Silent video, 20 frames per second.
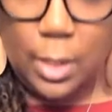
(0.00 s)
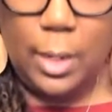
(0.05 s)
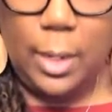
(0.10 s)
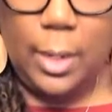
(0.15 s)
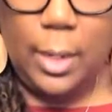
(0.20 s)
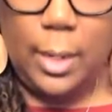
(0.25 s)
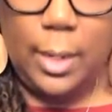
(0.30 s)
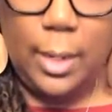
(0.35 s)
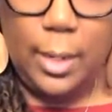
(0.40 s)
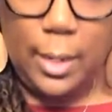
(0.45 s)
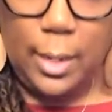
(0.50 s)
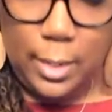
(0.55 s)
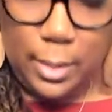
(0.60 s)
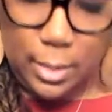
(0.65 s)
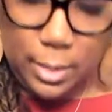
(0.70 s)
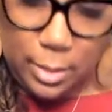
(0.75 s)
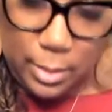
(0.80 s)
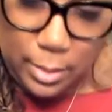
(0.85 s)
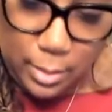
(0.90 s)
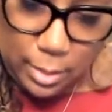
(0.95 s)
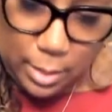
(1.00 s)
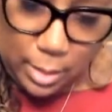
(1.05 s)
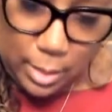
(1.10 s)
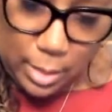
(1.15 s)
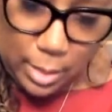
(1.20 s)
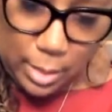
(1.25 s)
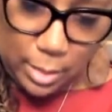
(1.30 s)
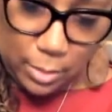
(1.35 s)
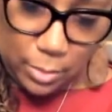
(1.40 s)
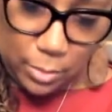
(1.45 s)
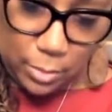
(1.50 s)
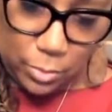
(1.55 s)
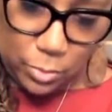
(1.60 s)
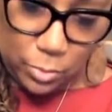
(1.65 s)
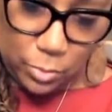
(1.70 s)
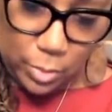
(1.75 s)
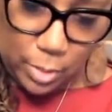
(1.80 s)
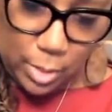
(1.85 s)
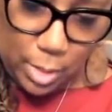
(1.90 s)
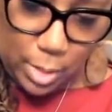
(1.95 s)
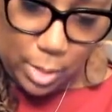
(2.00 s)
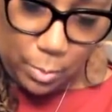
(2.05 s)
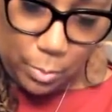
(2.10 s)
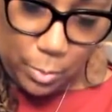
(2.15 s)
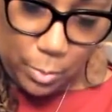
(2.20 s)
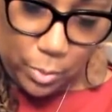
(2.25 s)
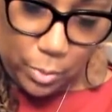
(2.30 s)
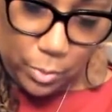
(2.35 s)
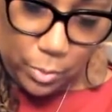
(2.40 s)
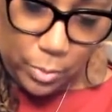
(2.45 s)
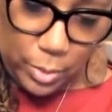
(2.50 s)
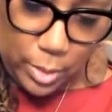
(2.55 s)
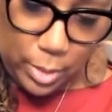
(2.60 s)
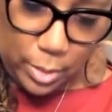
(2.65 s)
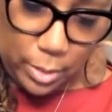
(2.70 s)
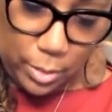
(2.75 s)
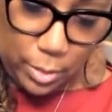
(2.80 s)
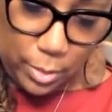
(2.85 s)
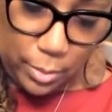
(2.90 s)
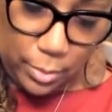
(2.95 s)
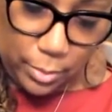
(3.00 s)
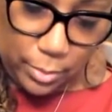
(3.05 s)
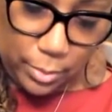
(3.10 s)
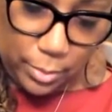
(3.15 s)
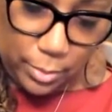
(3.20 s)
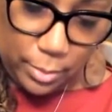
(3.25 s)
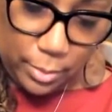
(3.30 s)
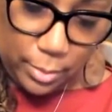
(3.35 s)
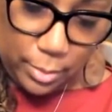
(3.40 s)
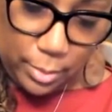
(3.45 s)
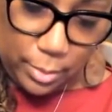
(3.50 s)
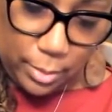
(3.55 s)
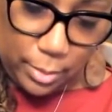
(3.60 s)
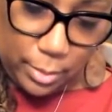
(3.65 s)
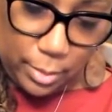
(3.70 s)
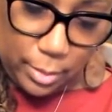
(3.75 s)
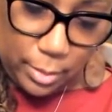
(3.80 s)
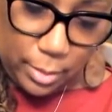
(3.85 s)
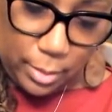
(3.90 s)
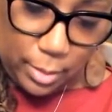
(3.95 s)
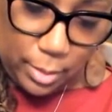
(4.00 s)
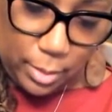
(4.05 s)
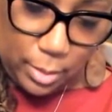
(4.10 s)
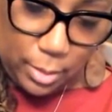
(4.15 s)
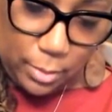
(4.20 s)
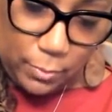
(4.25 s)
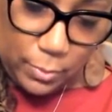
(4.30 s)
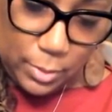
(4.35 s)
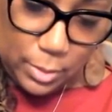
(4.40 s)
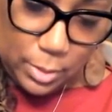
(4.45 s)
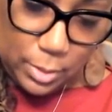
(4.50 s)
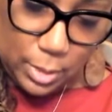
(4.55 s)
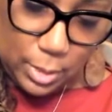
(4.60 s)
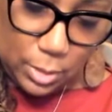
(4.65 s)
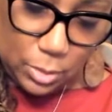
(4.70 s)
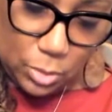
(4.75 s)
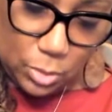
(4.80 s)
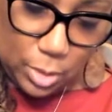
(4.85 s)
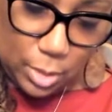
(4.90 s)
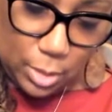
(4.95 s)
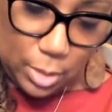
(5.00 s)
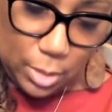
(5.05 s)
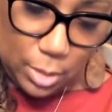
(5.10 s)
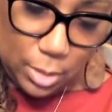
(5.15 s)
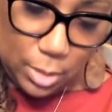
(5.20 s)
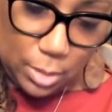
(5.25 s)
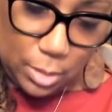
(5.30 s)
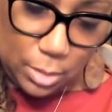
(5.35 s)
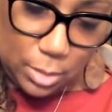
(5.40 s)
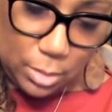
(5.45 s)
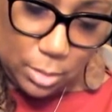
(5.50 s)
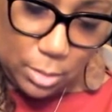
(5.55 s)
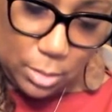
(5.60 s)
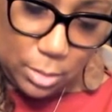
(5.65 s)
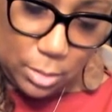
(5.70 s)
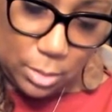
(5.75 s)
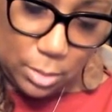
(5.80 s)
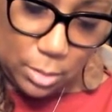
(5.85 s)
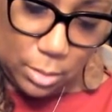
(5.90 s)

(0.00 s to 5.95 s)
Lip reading: And again, I'm going to do a combo here. And the St. John's.